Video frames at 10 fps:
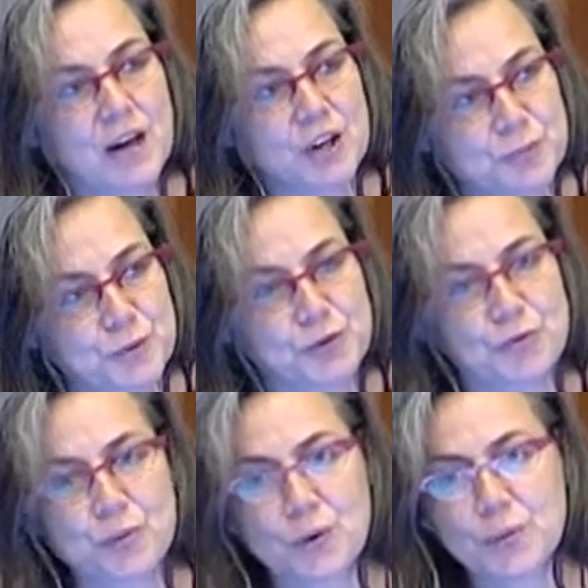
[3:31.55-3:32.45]
output
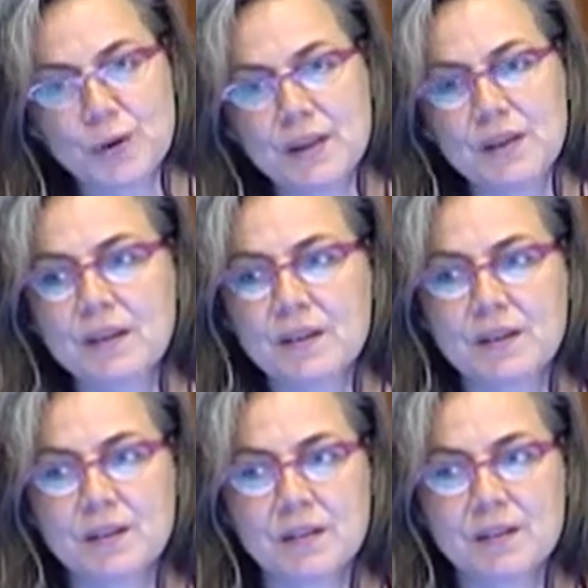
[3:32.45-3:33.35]
of what we
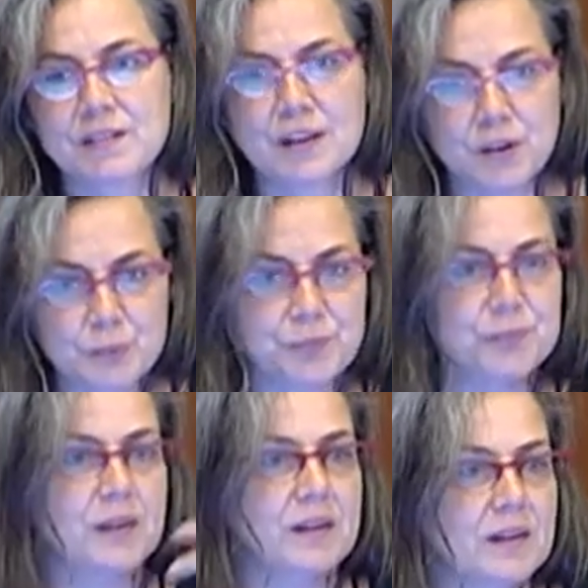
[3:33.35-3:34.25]
uh, set up
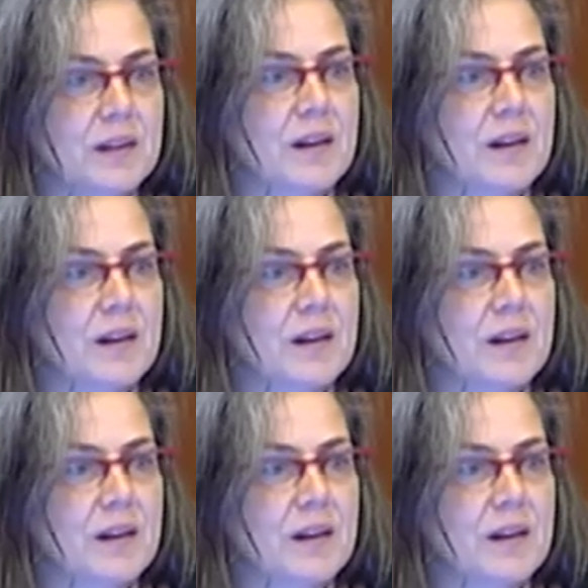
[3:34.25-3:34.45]
in,